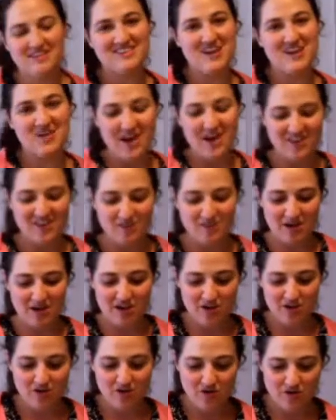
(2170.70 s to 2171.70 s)
so as my
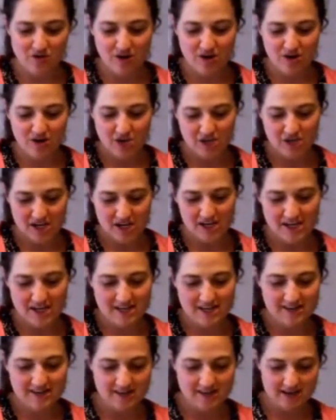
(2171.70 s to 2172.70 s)
unicorn
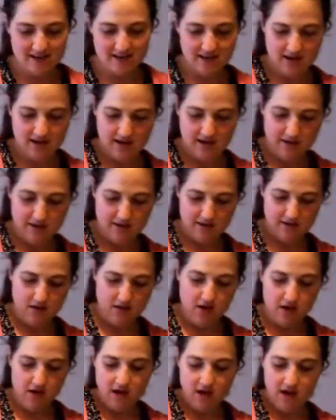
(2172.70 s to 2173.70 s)
cookies,
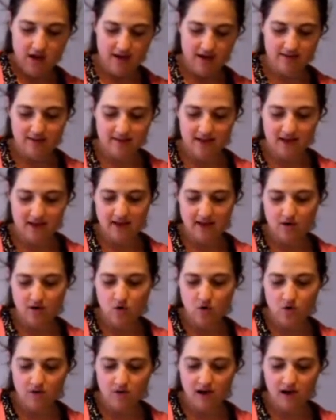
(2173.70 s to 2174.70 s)
as they
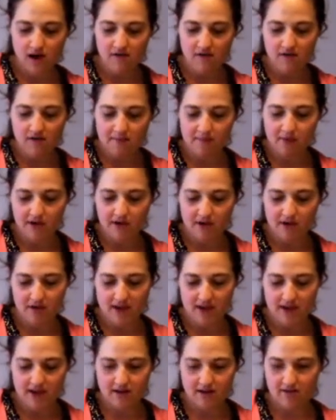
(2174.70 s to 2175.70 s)
cool off, I'm gonna go
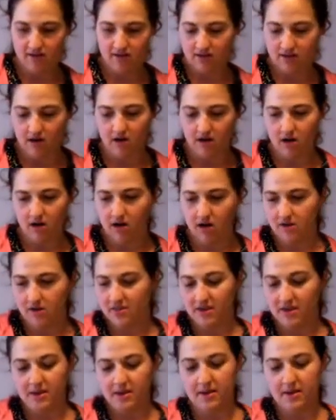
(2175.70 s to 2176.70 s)
ahead and start
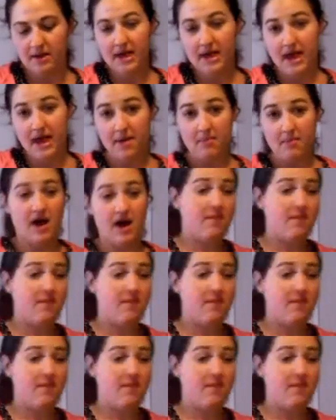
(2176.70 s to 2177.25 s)
on the cake